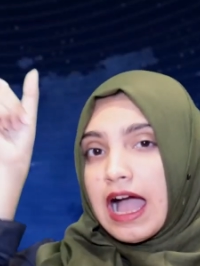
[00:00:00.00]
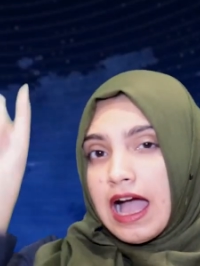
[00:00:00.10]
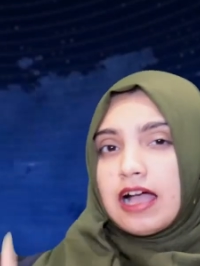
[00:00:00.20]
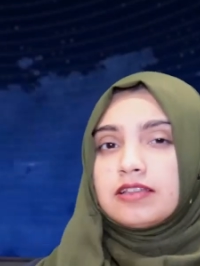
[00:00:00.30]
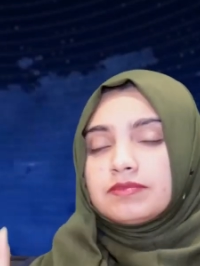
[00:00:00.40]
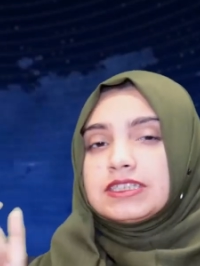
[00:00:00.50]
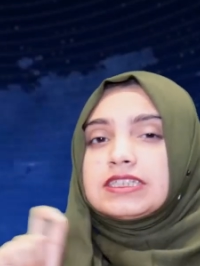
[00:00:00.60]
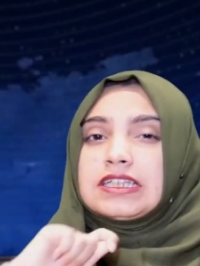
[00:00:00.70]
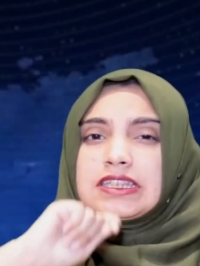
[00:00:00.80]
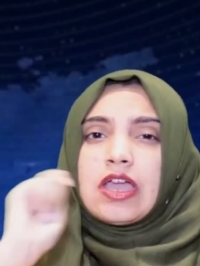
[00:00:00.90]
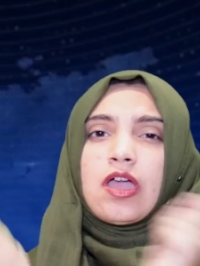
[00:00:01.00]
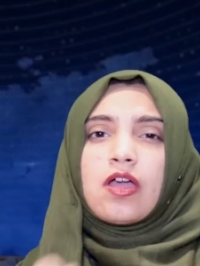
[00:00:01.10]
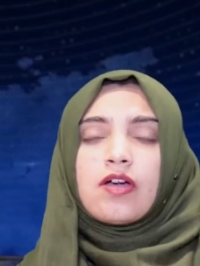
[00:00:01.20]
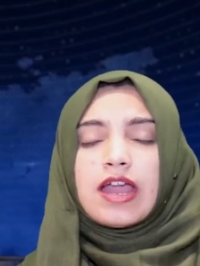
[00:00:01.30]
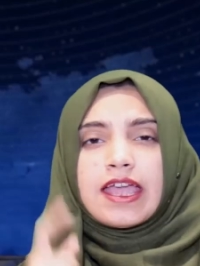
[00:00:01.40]
Ahmed
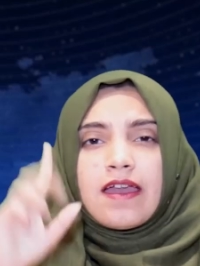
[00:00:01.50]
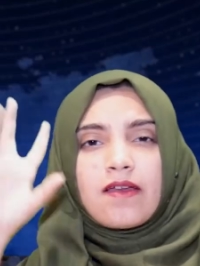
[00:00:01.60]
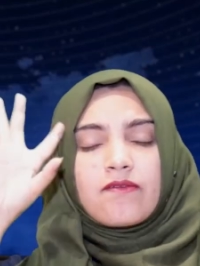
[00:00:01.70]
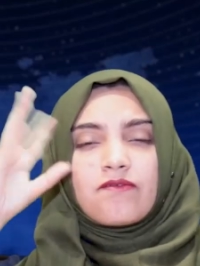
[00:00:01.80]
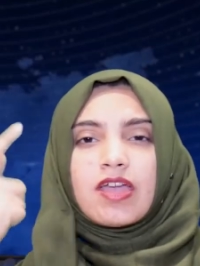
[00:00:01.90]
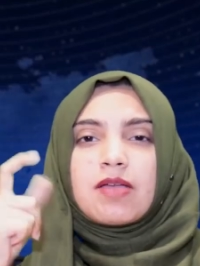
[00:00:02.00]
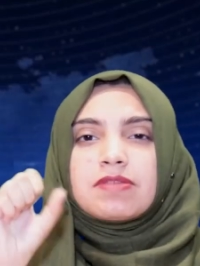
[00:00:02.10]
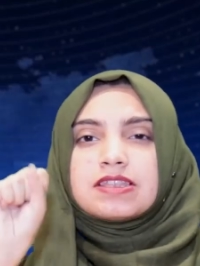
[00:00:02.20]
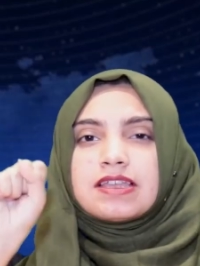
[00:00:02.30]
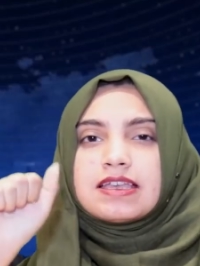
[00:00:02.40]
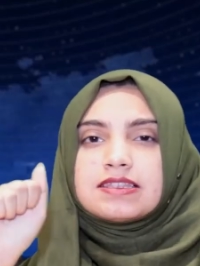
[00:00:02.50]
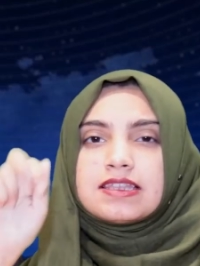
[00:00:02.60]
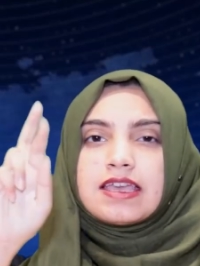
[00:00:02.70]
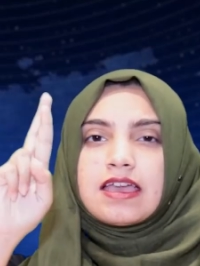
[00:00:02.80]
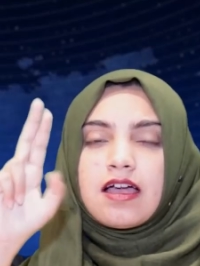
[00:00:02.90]
was not too thrilled at a
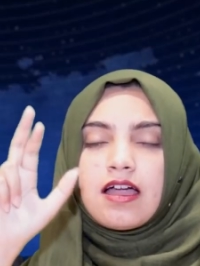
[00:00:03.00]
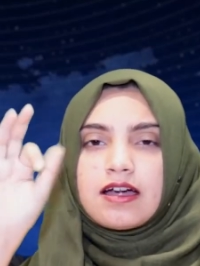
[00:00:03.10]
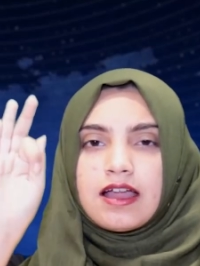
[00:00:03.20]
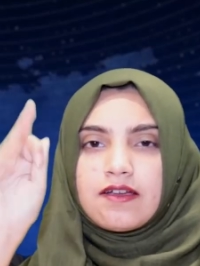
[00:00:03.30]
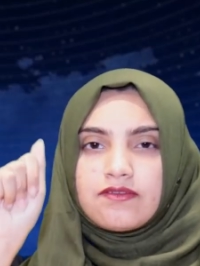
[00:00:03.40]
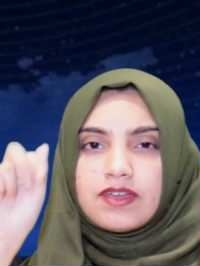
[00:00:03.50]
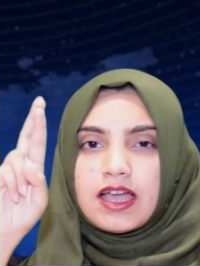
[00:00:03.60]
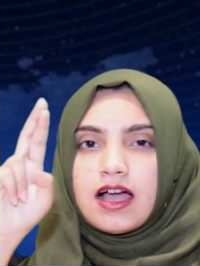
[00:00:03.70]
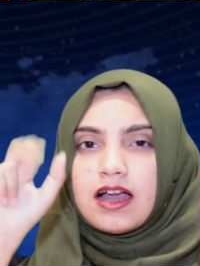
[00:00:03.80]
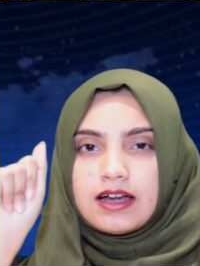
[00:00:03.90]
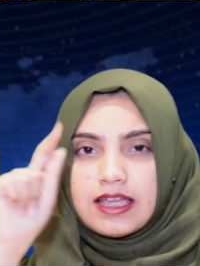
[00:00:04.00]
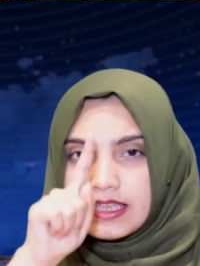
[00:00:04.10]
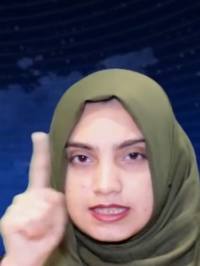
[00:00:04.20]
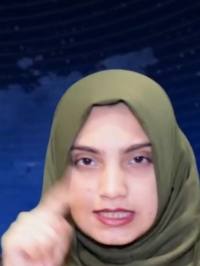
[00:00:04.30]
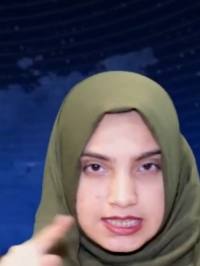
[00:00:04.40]
joke recently made
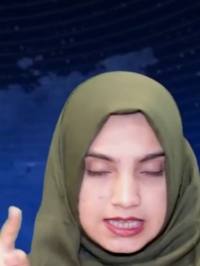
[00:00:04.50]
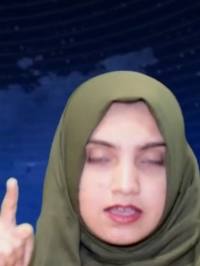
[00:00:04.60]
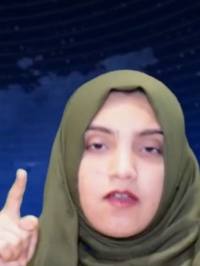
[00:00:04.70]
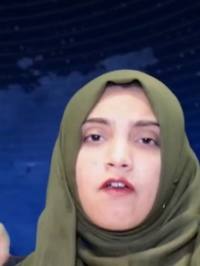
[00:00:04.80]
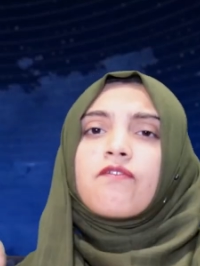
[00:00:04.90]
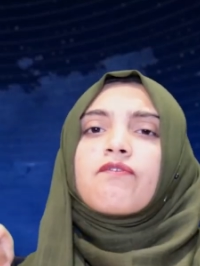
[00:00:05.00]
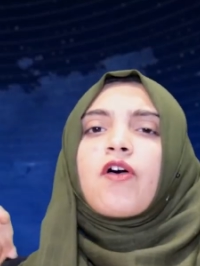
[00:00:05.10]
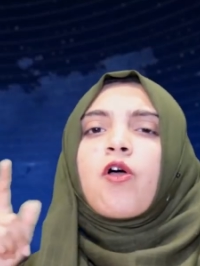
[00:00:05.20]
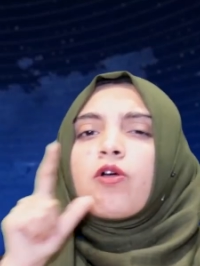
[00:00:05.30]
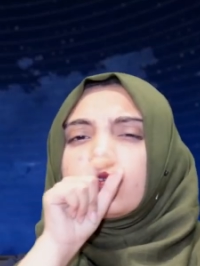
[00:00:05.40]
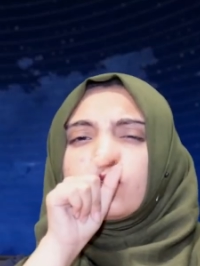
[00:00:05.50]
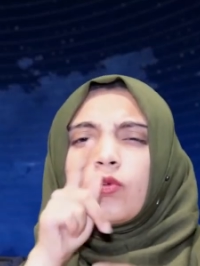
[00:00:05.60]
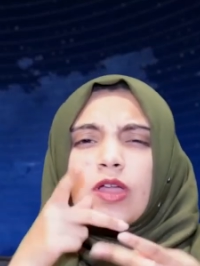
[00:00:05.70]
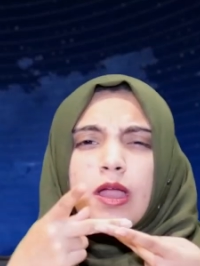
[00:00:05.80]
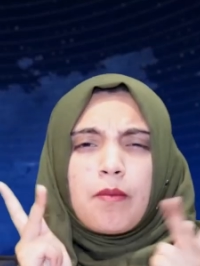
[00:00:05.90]
by a cricket journalist
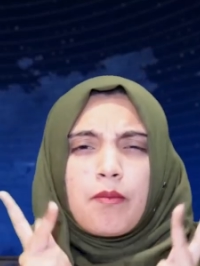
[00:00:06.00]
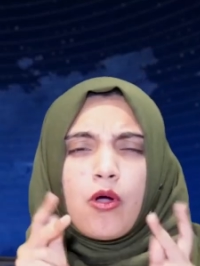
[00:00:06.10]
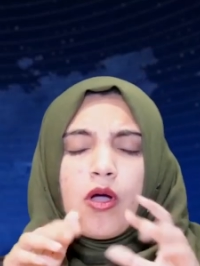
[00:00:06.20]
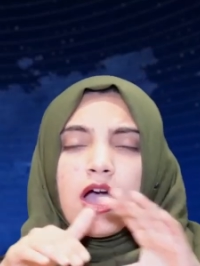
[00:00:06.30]
on Twitter.